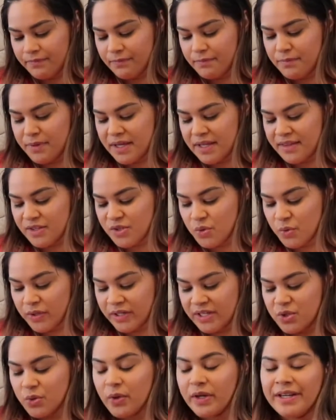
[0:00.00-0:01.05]
Being that
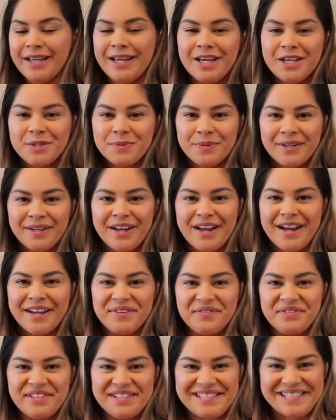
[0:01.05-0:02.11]
2020 has been kind
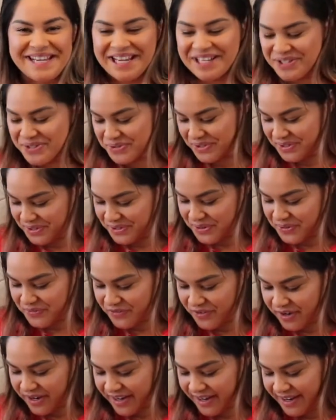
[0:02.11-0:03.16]
of disastrous so
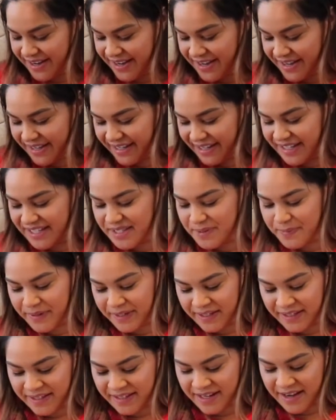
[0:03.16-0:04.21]
far, it's
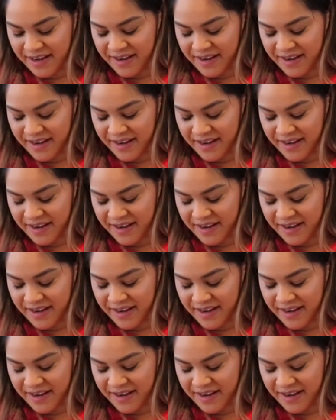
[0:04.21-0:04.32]
been